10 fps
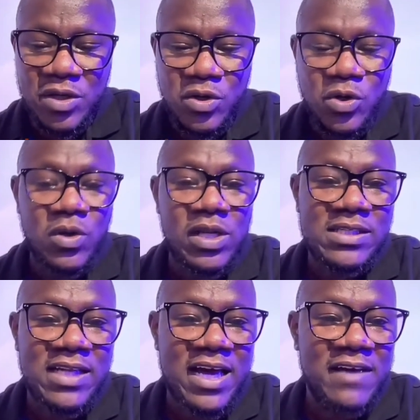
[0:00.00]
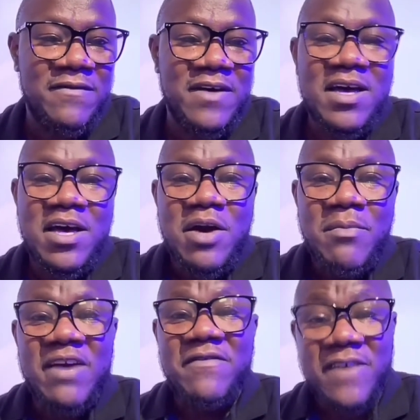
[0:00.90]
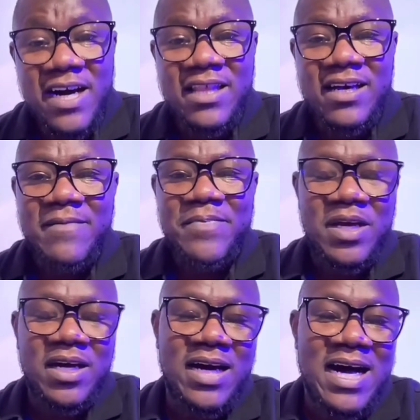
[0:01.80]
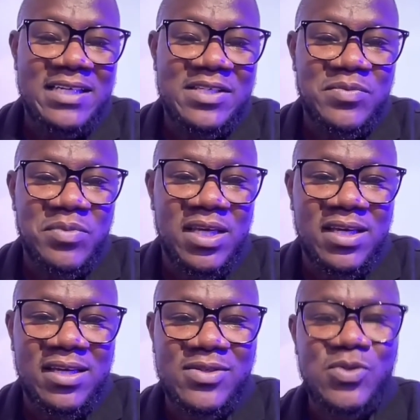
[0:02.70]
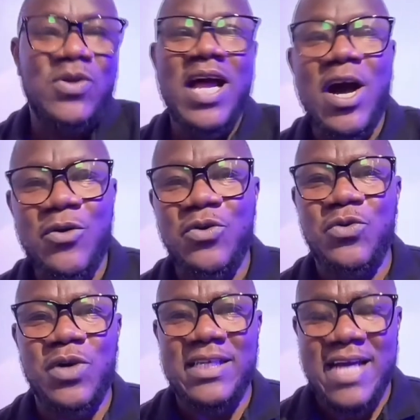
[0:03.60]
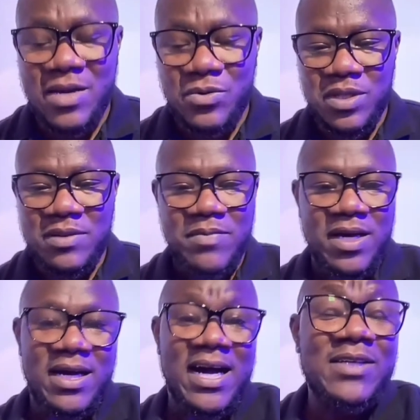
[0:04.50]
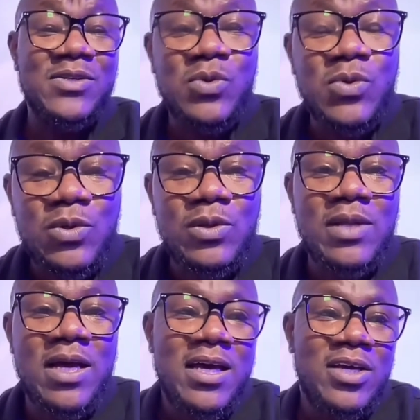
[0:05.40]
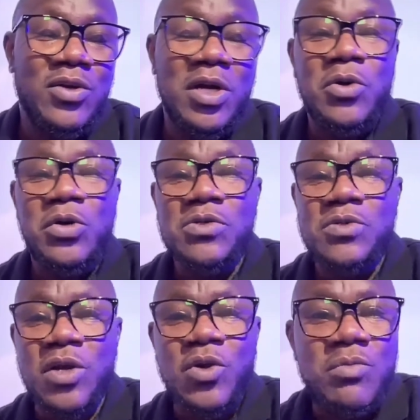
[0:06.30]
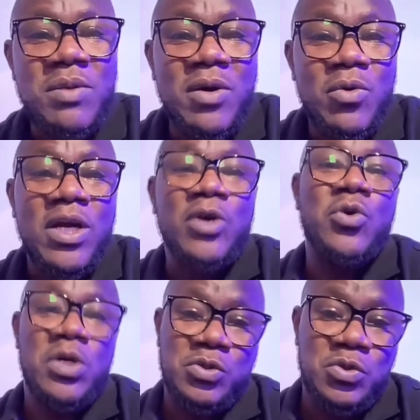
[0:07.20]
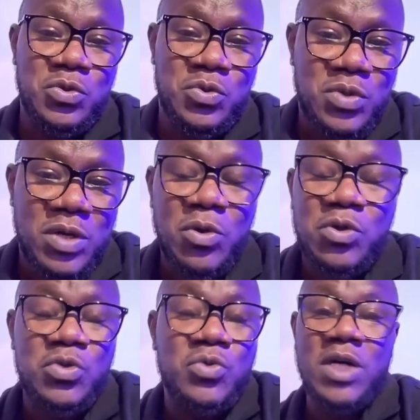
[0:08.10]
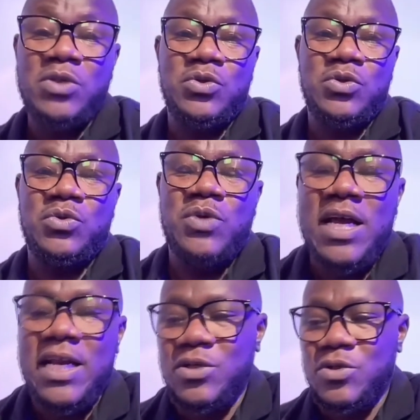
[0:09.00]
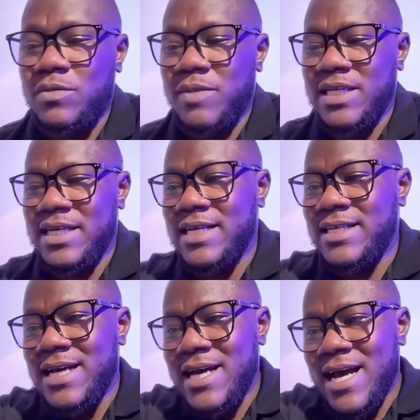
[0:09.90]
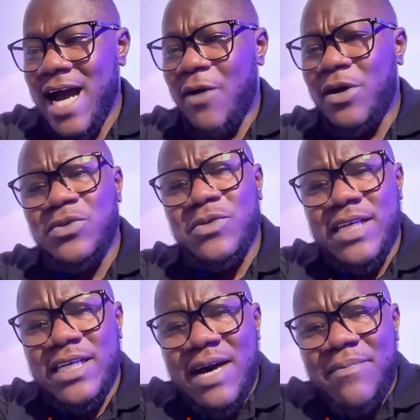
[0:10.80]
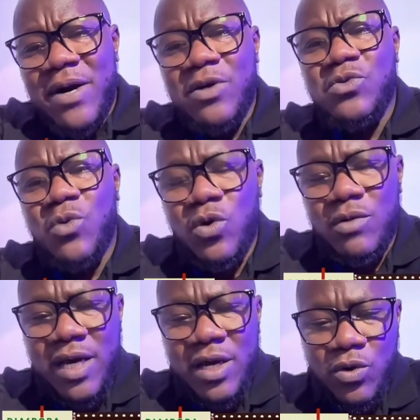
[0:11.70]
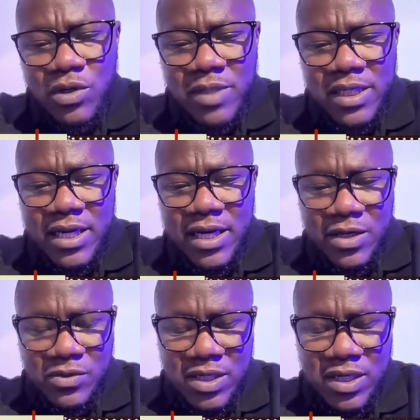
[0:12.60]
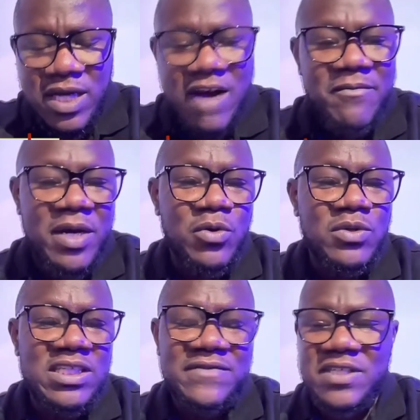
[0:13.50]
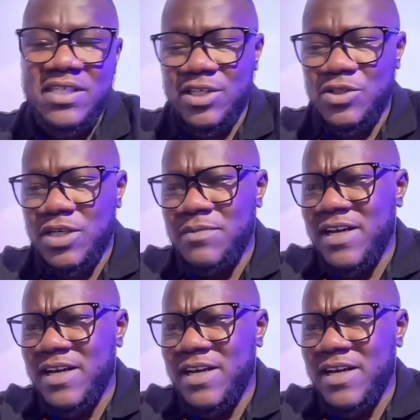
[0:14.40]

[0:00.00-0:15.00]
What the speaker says: college life. My father asked me, so now you are done with high school, you're not going to Nairobi, but what are you going to do? What do you want to do? And I told my dad, I want to own my own media house. I want to have my own TV station. And my